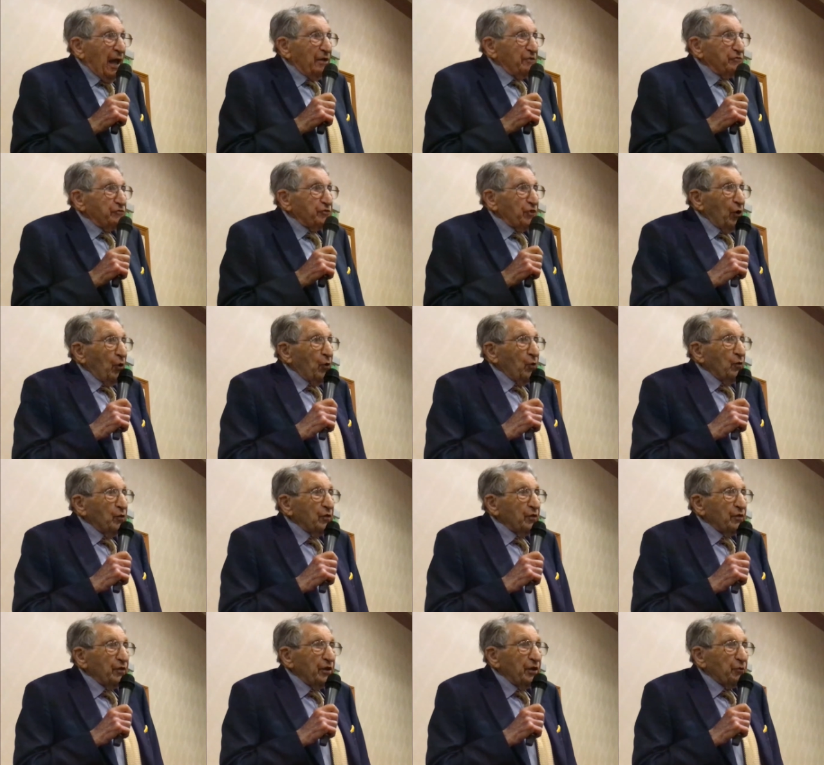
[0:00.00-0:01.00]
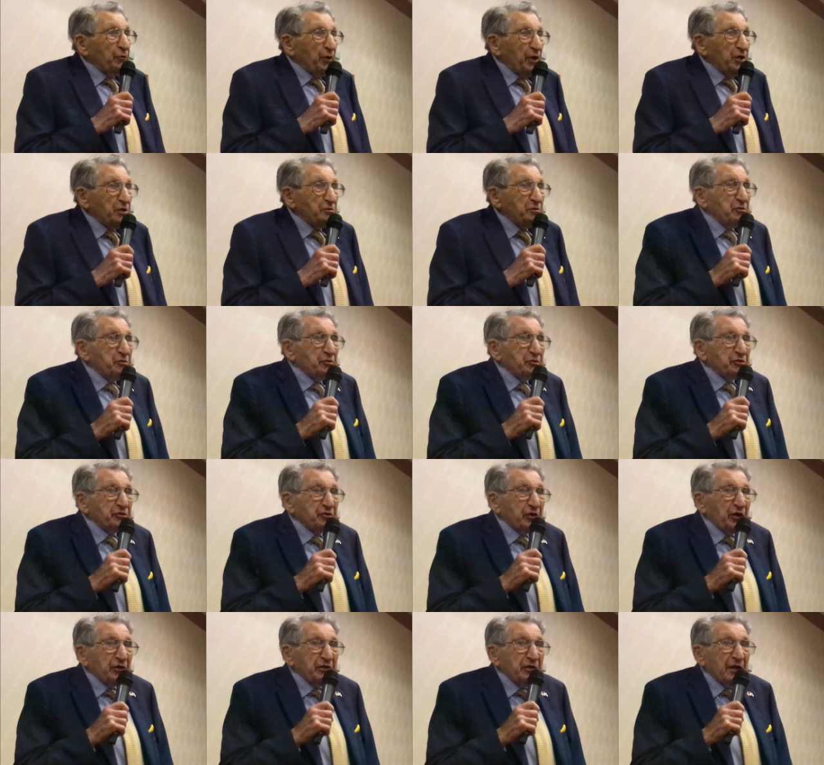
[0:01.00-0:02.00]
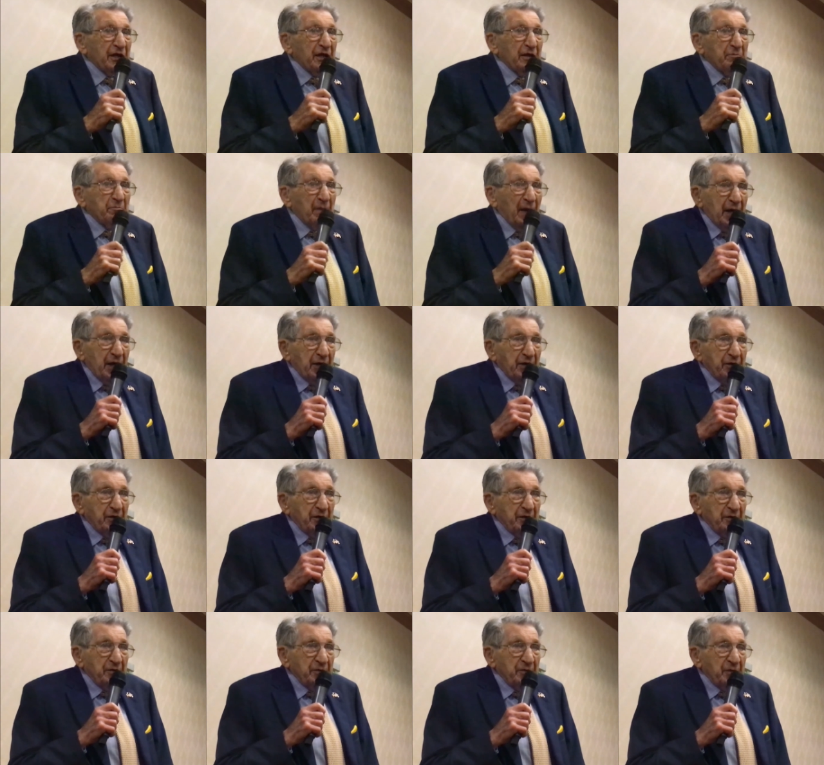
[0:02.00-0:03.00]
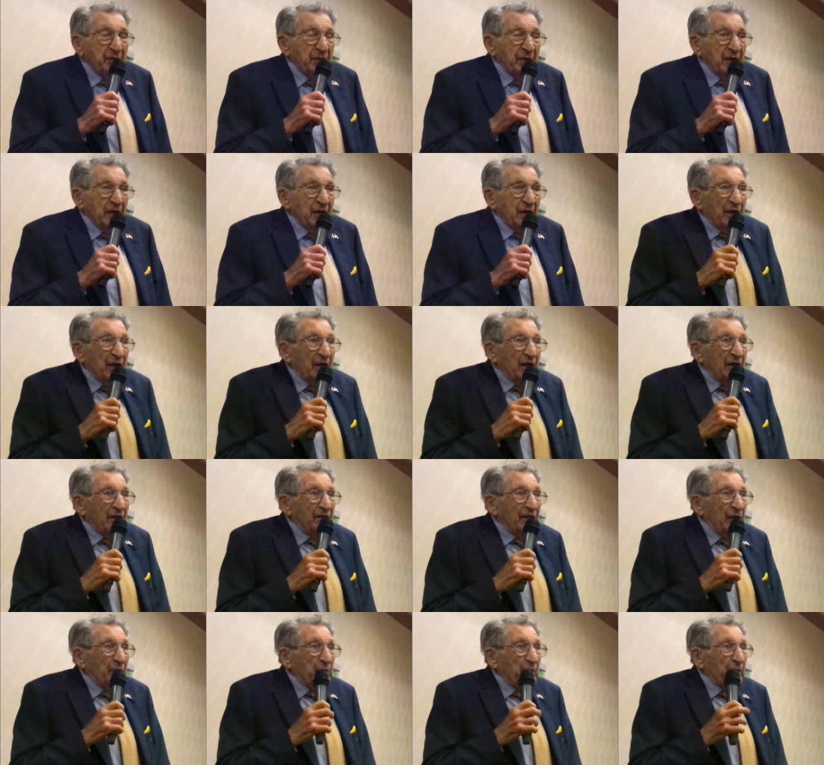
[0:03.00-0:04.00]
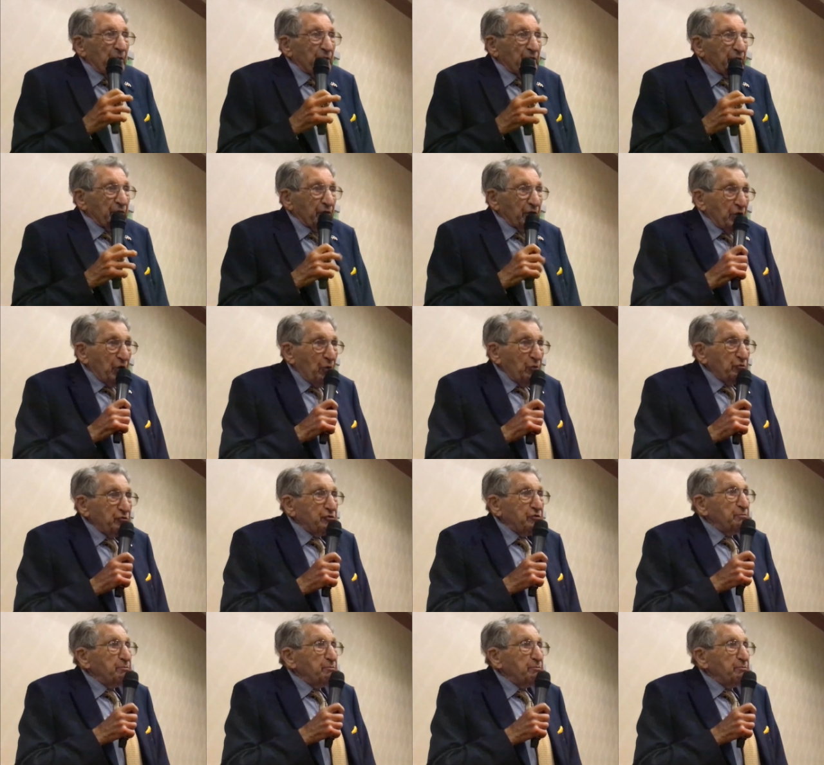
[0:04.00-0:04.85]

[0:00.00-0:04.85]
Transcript: And so the arrangements were starting to get made that we were going to go